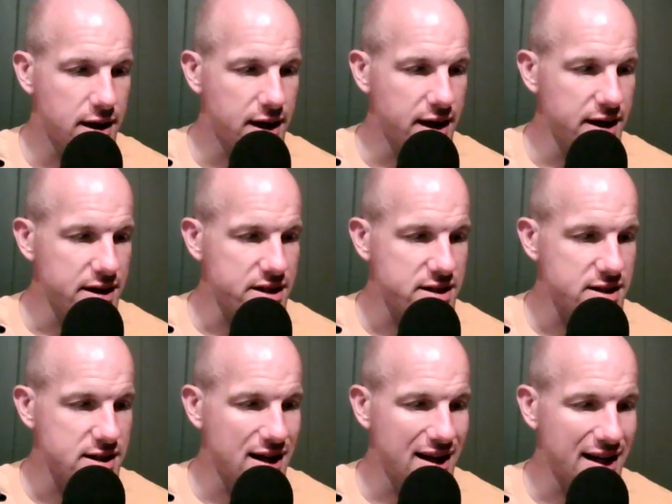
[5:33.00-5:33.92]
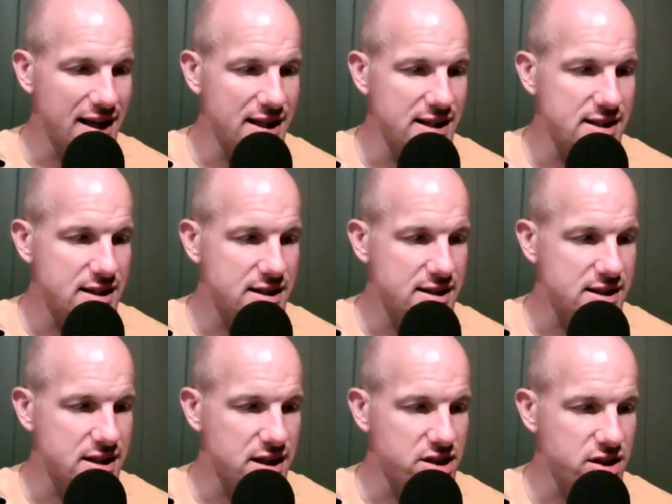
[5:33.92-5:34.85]
Against
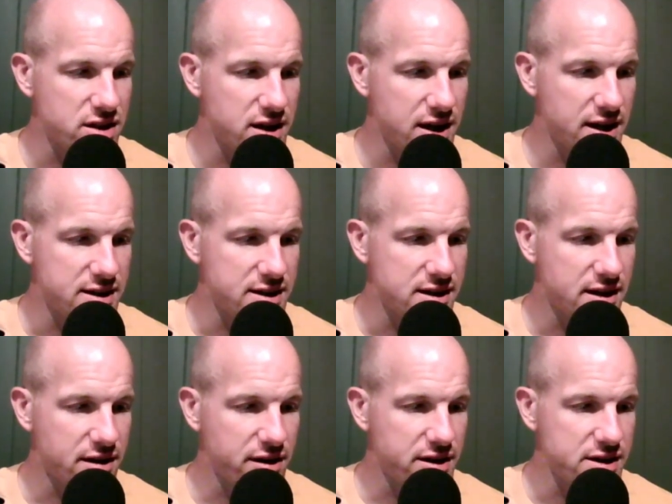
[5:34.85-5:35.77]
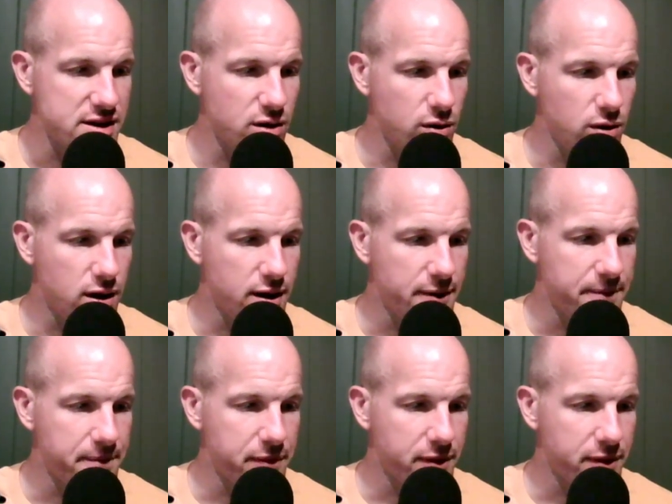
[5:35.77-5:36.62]
such things there is no law.